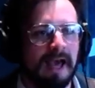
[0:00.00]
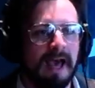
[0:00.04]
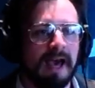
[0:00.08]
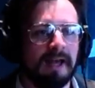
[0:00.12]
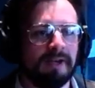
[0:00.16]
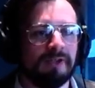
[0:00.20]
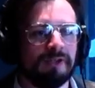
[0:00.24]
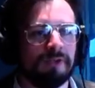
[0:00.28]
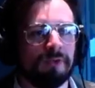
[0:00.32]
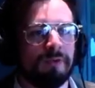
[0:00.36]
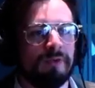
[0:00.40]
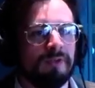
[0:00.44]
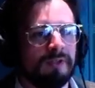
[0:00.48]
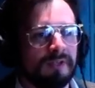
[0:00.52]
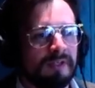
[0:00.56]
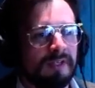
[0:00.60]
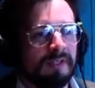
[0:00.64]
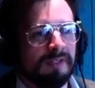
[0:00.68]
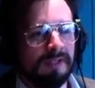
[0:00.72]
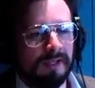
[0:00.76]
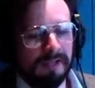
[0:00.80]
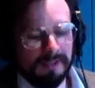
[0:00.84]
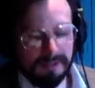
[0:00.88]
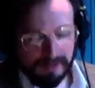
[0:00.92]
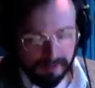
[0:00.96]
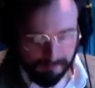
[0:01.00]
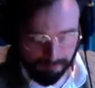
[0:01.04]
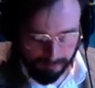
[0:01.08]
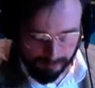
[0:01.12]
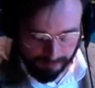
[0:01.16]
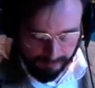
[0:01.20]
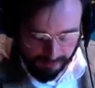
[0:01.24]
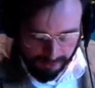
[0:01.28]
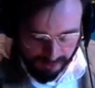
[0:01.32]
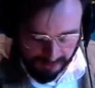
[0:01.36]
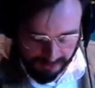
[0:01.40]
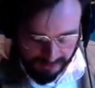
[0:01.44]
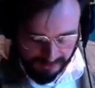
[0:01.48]
And so there's this idea of
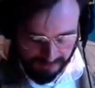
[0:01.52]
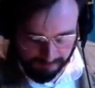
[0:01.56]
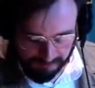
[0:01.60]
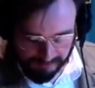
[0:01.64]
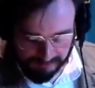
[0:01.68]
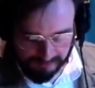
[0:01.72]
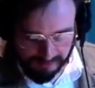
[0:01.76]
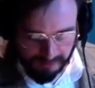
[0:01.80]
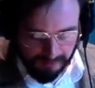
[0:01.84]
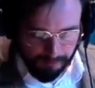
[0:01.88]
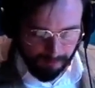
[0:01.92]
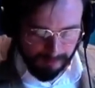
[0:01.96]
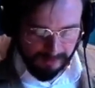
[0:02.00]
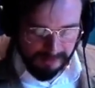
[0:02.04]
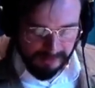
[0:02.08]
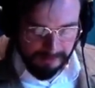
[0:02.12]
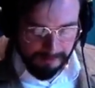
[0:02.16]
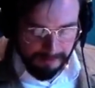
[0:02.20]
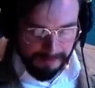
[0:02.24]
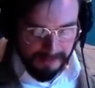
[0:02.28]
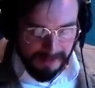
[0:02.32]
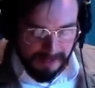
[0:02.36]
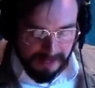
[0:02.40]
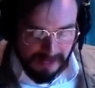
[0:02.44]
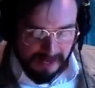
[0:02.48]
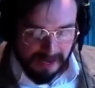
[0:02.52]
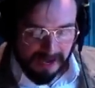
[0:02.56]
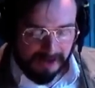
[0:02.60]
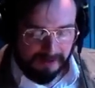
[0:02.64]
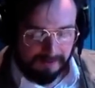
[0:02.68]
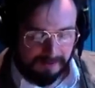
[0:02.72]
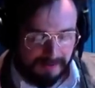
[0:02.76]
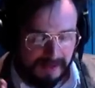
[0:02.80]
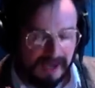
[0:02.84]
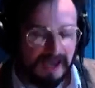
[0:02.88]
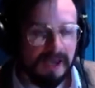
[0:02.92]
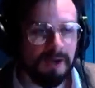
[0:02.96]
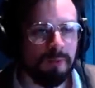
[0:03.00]
progression happening that way.
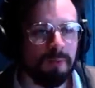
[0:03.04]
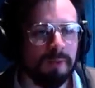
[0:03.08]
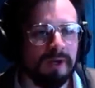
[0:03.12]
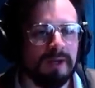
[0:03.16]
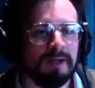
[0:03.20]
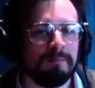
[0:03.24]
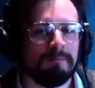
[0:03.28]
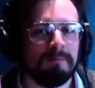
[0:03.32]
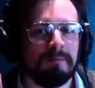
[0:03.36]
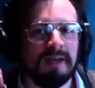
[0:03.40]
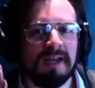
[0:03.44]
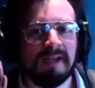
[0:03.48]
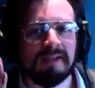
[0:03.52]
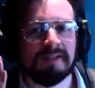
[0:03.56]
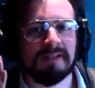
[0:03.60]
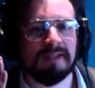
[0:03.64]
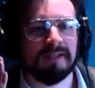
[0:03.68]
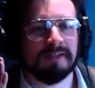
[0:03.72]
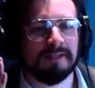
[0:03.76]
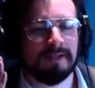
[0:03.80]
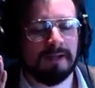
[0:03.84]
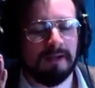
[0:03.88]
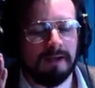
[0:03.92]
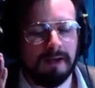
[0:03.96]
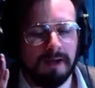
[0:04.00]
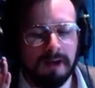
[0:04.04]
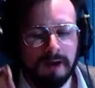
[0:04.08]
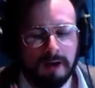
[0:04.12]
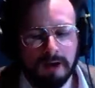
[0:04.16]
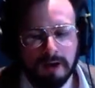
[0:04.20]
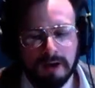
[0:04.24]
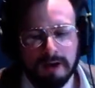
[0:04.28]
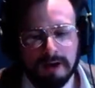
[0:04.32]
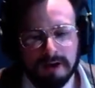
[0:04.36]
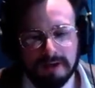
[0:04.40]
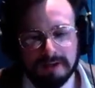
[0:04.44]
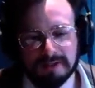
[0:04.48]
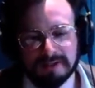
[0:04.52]
And then when it makes this
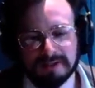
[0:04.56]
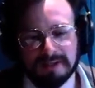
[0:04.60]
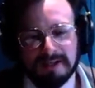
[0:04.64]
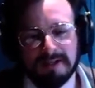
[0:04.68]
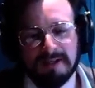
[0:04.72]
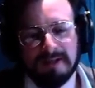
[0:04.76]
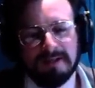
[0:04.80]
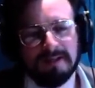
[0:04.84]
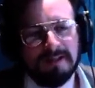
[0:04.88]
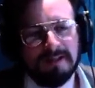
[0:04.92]
hard